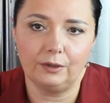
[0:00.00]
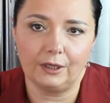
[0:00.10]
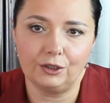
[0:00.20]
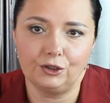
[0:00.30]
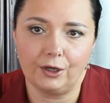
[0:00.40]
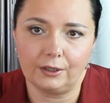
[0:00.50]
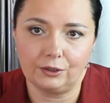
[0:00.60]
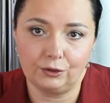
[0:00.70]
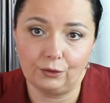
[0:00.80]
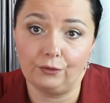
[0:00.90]

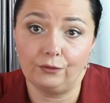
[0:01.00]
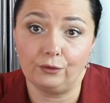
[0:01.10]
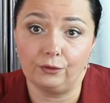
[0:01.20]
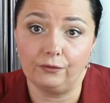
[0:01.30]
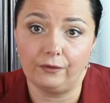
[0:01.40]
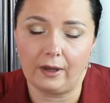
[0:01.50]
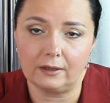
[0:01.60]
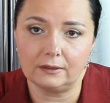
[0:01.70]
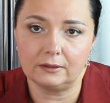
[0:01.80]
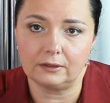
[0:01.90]
digest your food
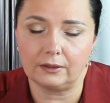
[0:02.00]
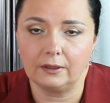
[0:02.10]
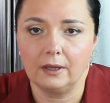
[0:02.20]
faster.